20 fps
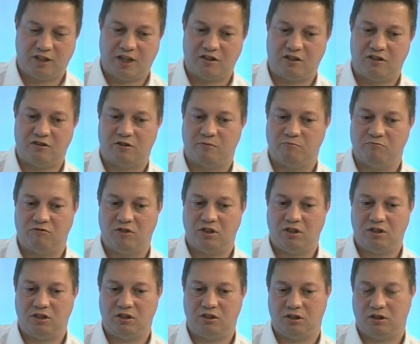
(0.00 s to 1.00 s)
actually some
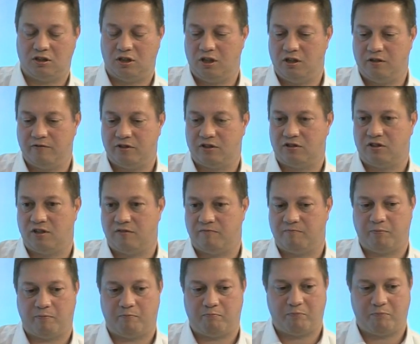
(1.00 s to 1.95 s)
really innovative